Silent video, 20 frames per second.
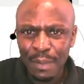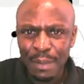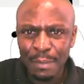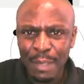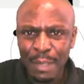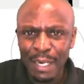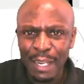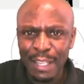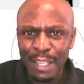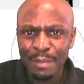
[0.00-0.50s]

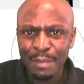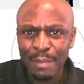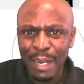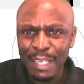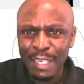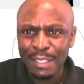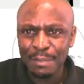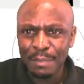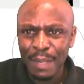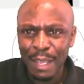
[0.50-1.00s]
But I can
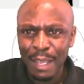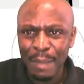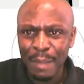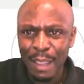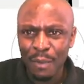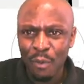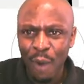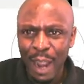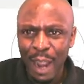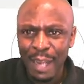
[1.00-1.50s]
multiply by
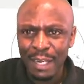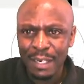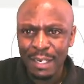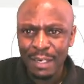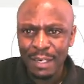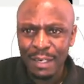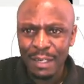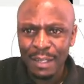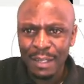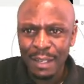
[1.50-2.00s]
1.
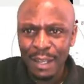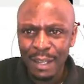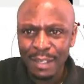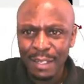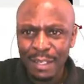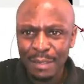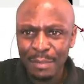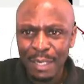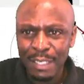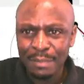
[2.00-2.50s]
I
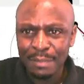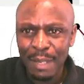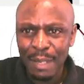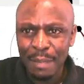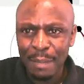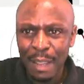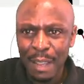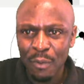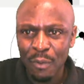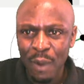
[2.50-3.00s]
can multiply
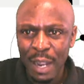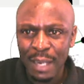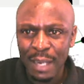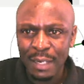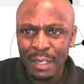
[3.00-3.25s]
by 1.